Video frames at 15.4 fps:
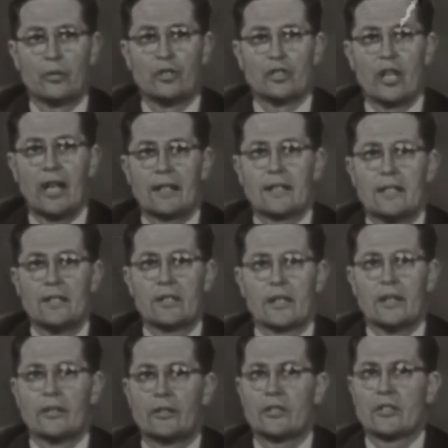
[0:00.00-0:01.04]
project his
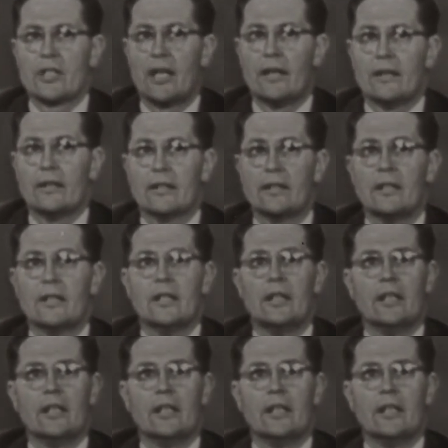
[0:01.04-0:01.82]
understanding